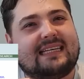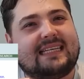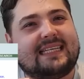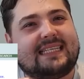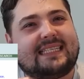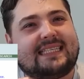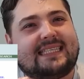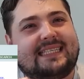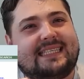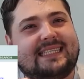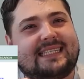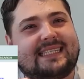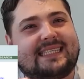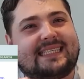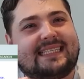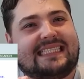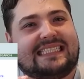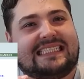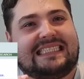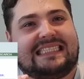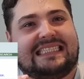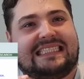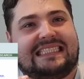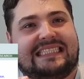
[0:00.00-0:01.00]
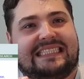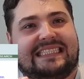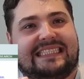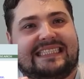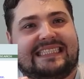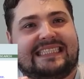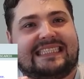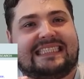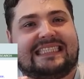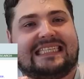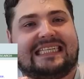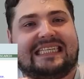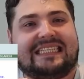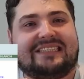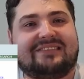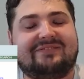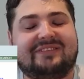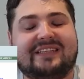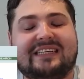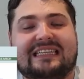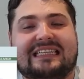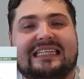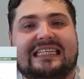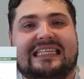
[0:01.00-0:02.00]
it's just, it's
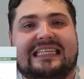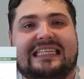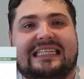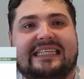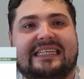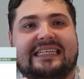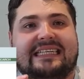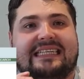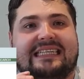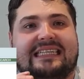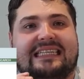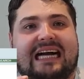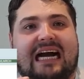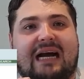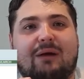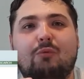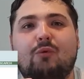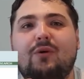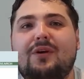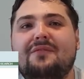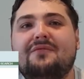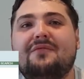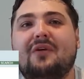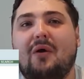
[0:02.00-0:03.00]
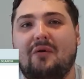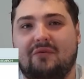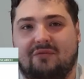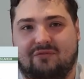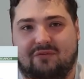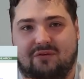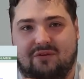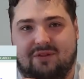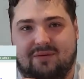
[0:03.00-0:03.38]
very, I wouldn't vote for